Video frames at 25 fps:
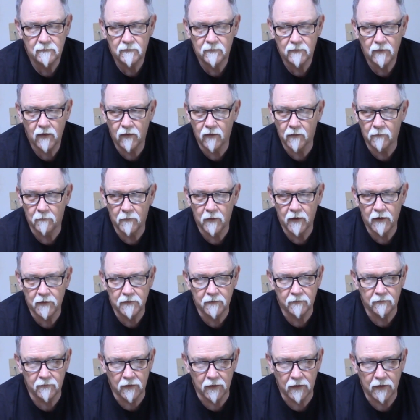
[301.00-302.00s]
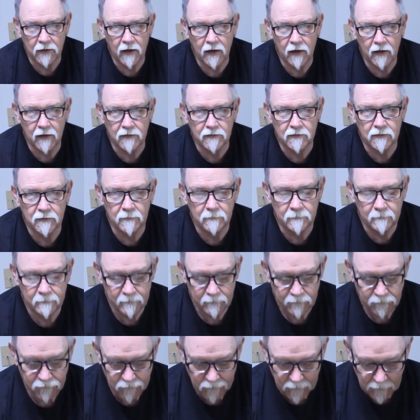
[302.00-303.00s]
on much of an occasion.
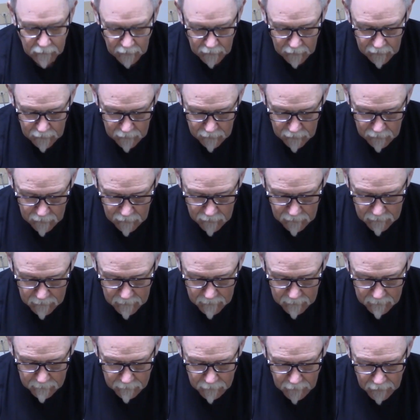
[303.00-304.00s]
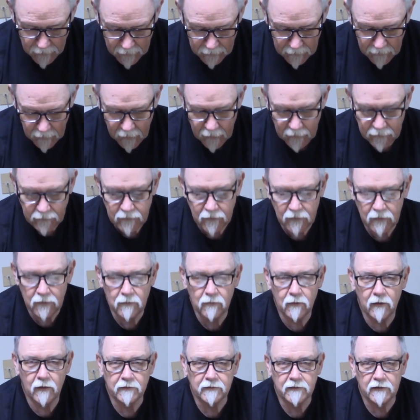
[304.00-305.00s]
But I
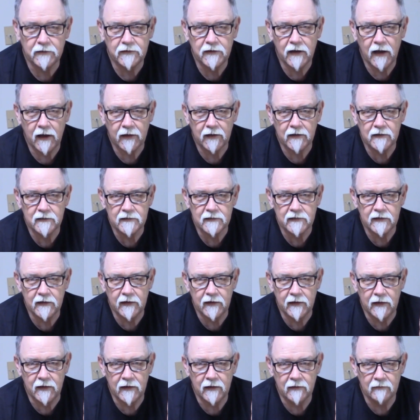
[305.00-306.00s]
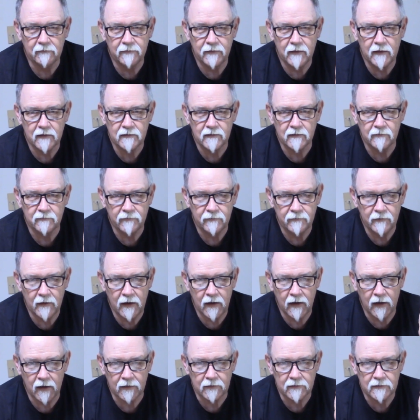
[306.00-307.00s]
do want to check and see if this
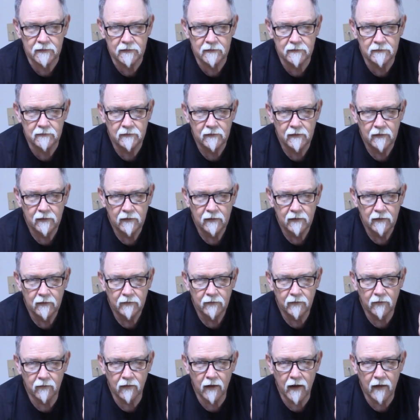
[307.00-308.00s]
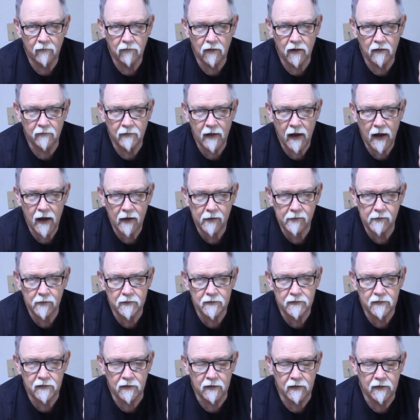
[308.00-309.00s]
affects the level of
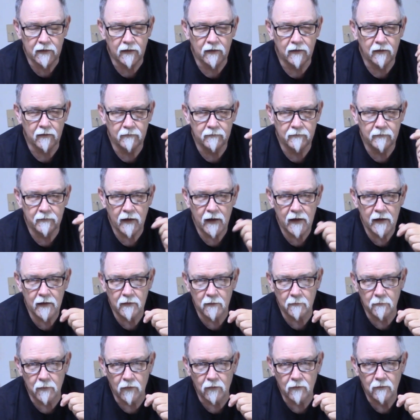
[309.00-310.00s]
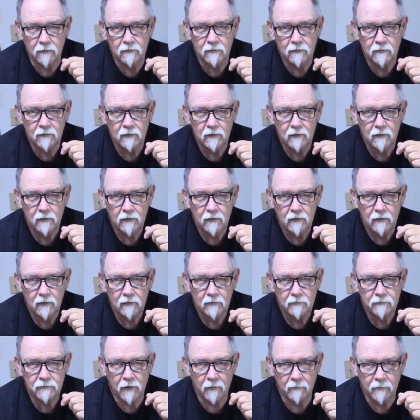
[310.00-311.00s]
accuracy available
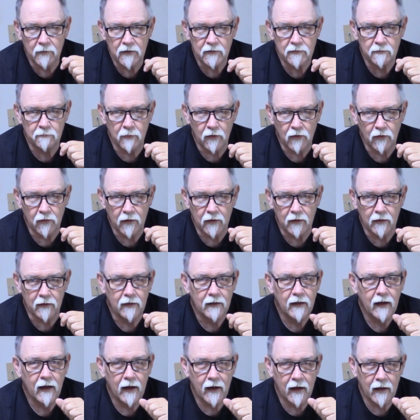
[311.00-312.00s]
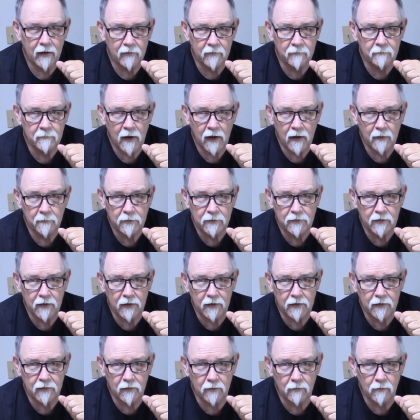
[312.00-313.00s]
from this bullet out of my
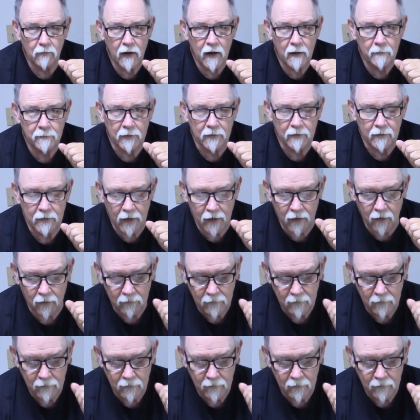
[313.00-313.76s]
particular weapon. Now,